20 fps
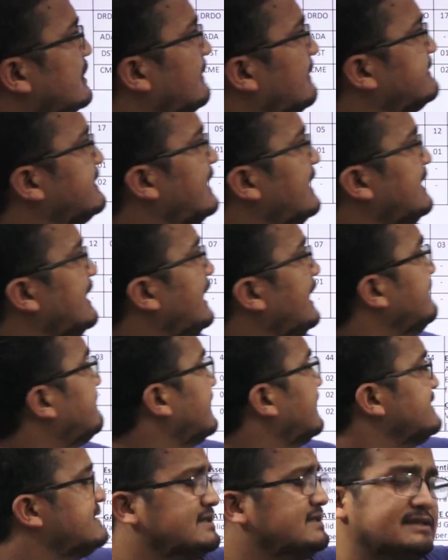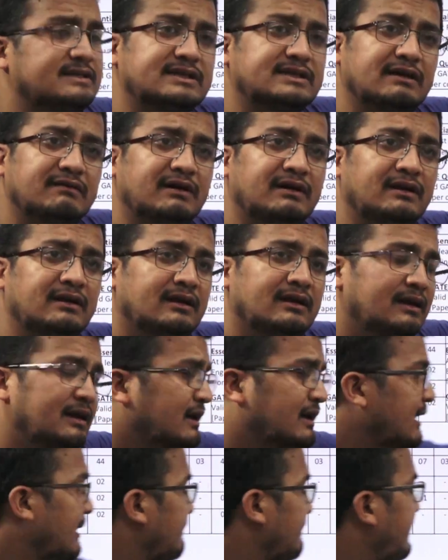of the allied branches is given
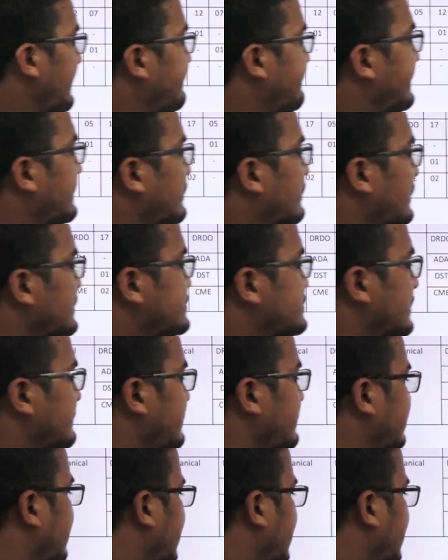paper code should be